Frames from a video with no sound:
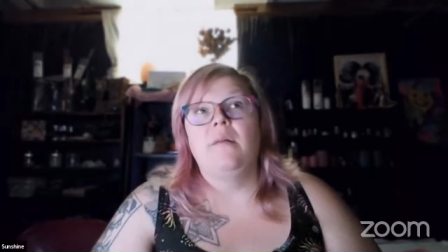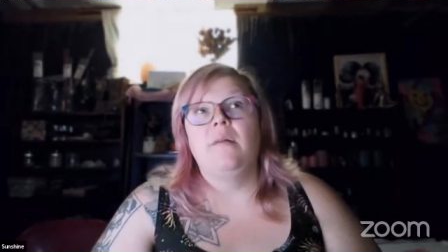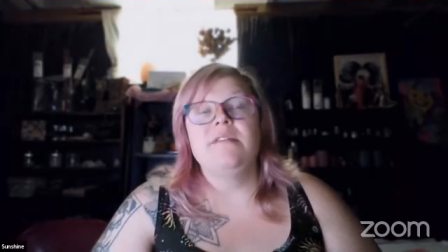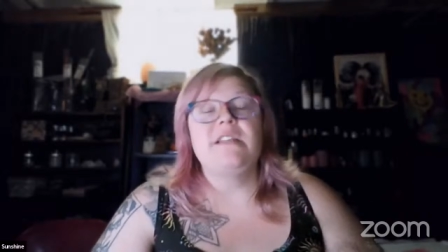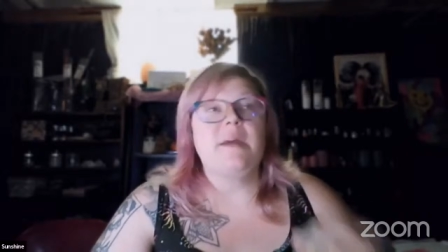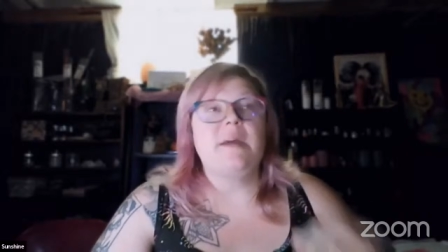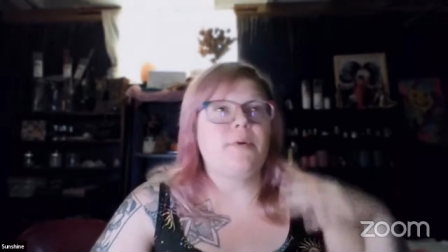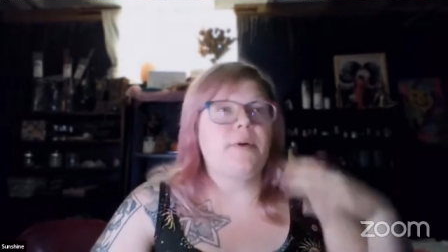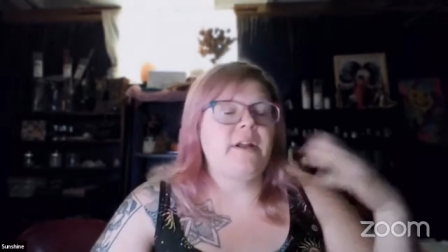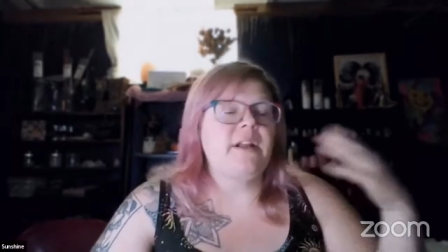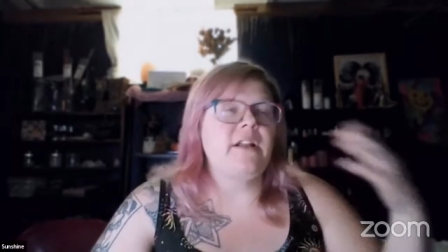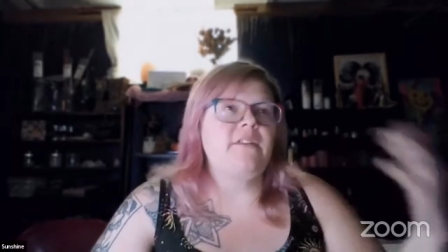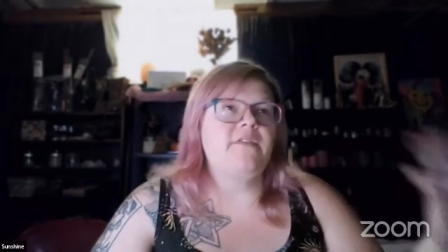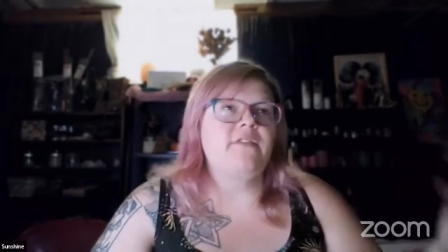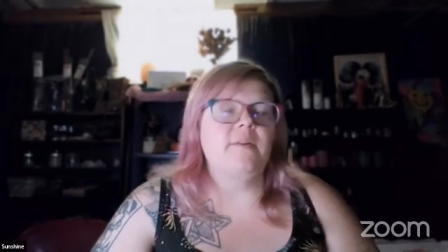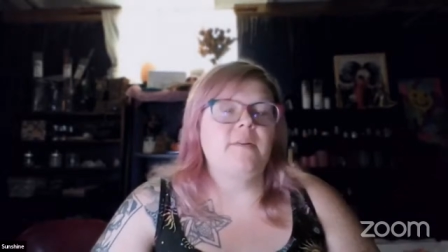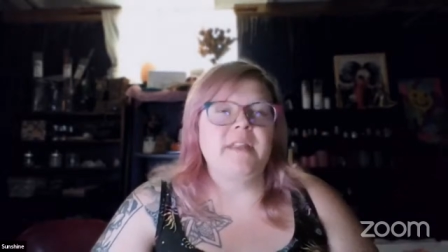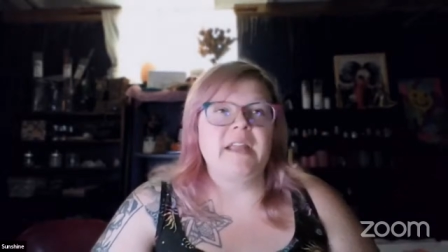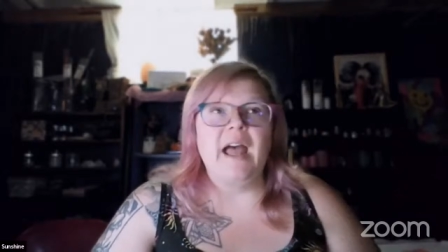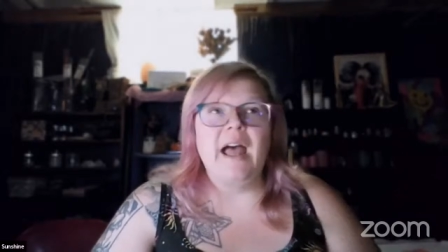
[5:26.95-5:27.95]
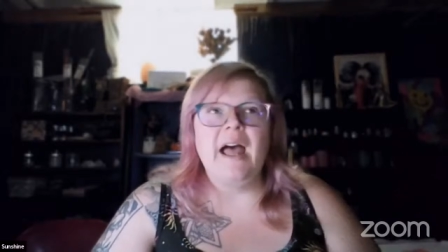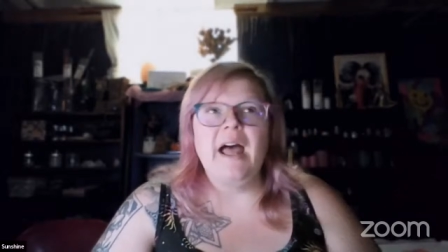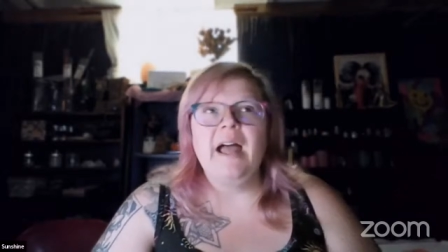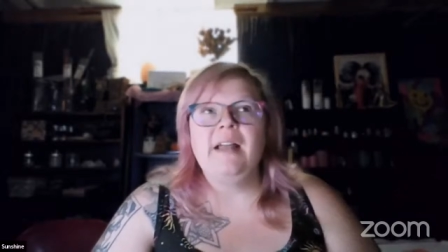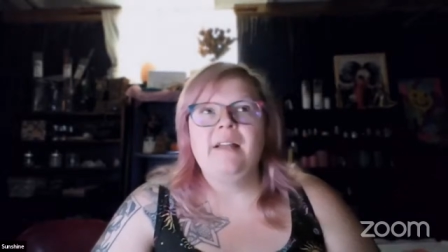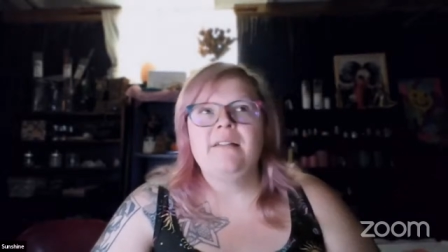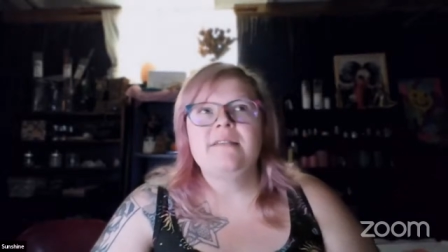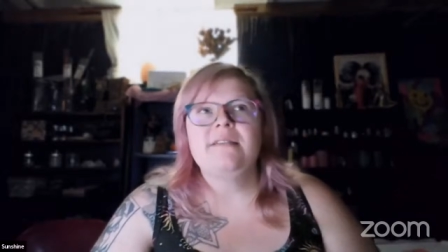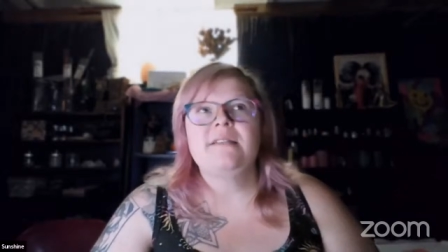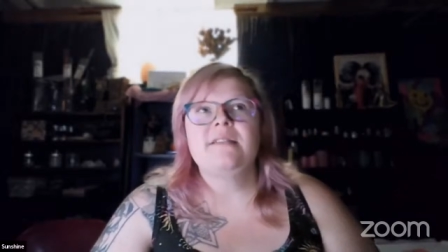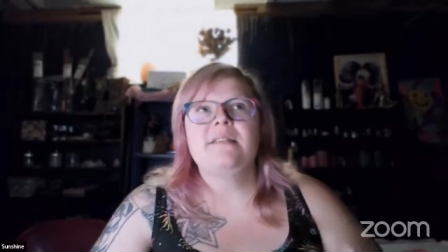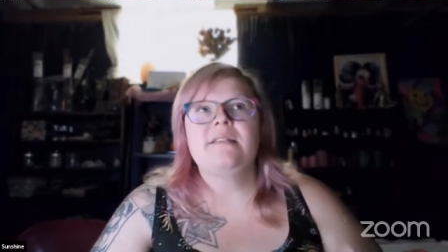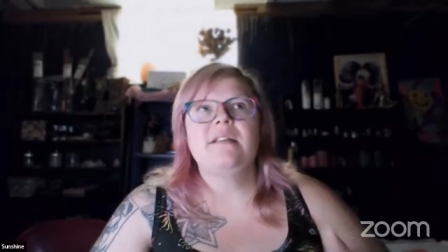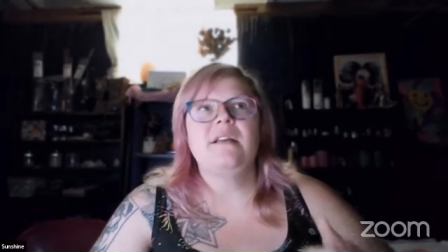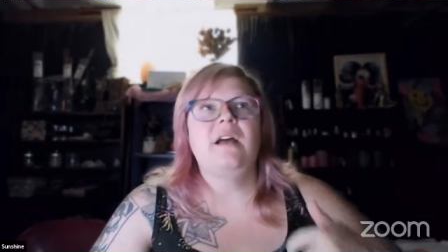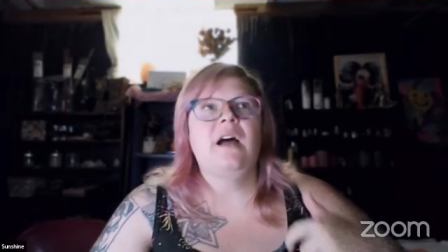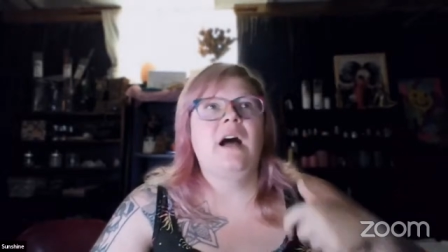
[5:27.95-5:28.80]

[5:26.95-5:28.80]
separated from the ex.